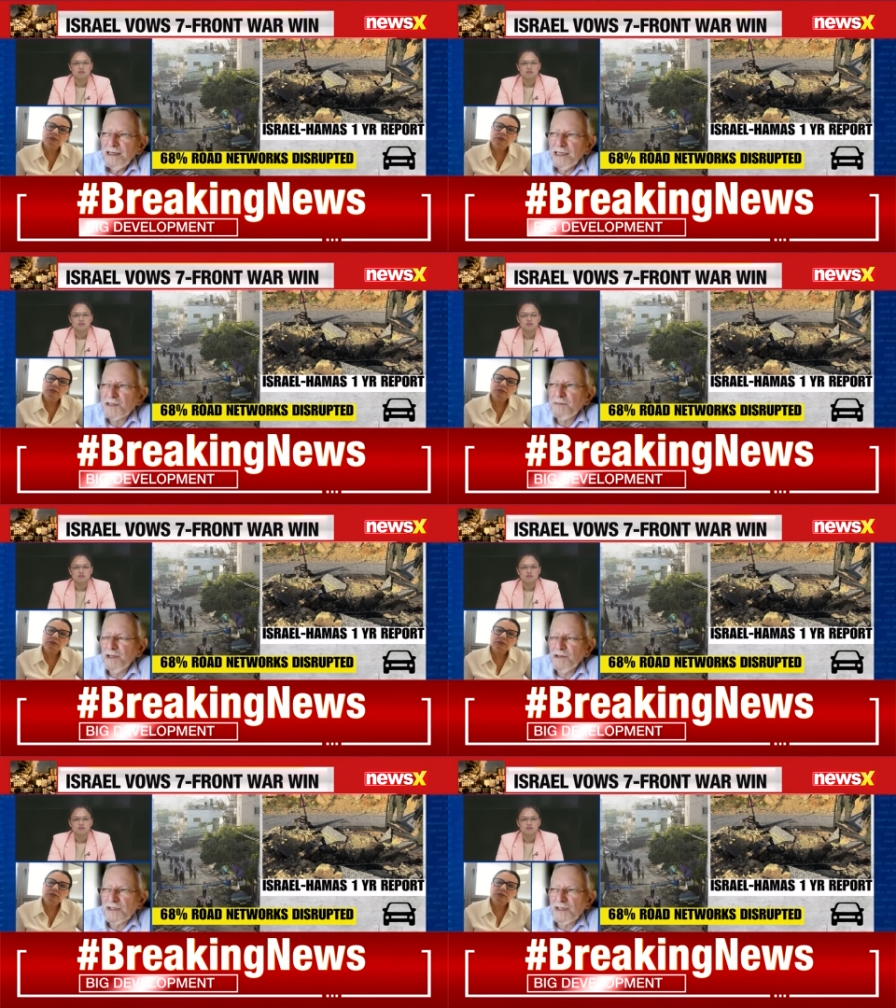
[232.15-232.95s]

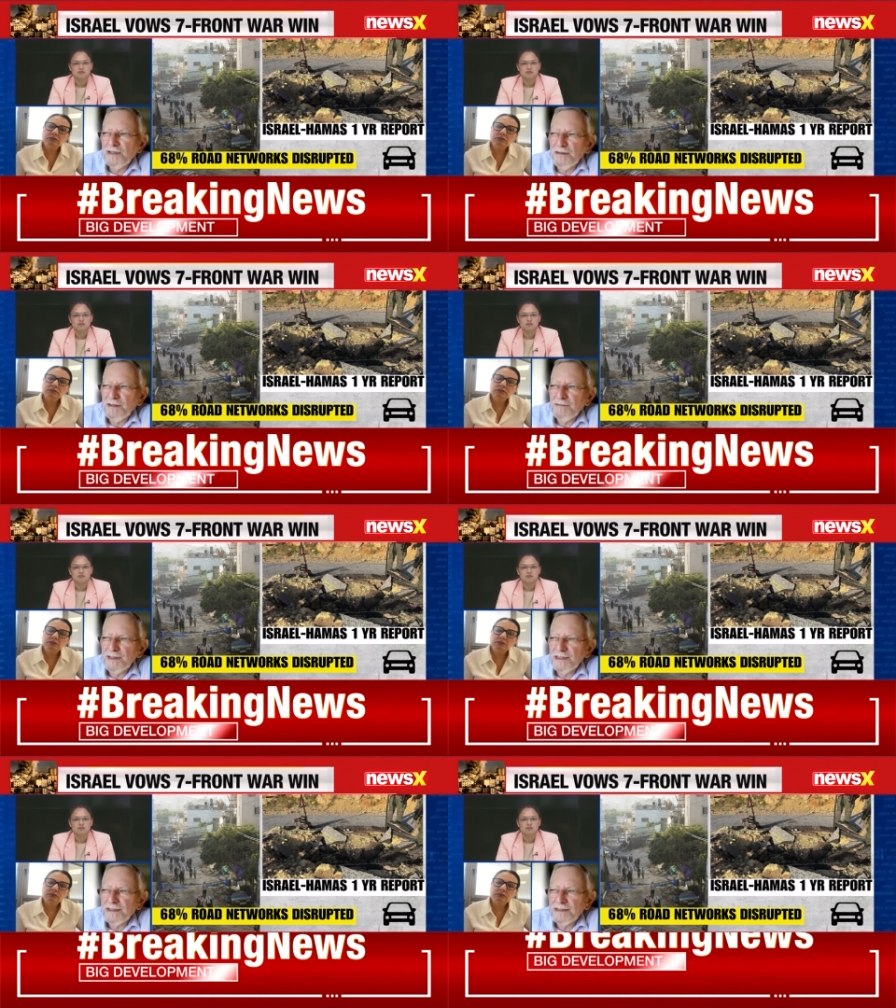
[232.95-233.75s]
explosive
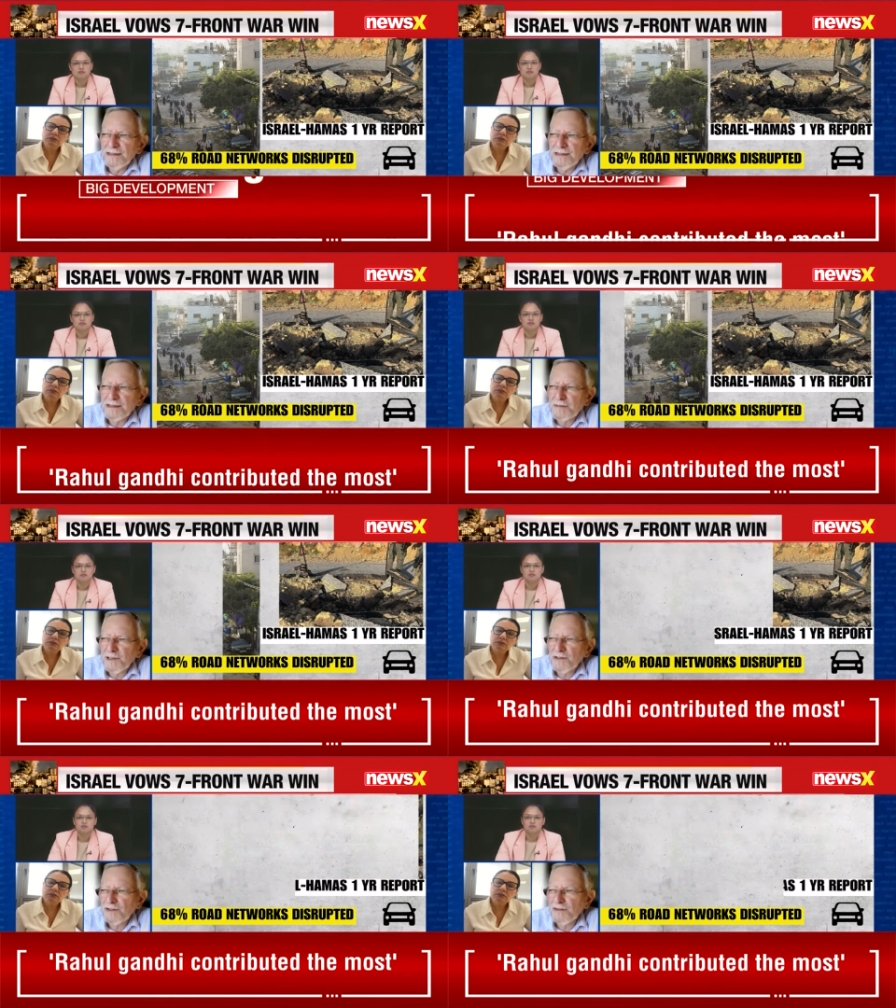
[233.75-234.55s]
uh,
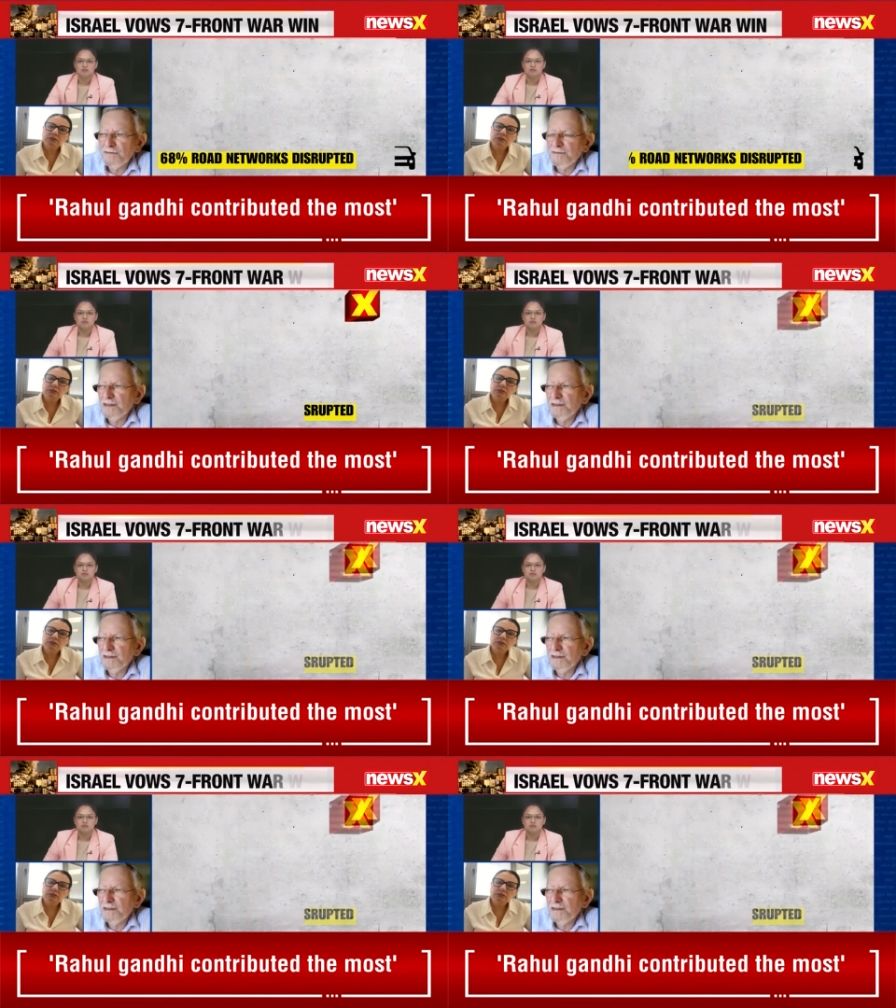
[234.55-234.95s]
explosive uh,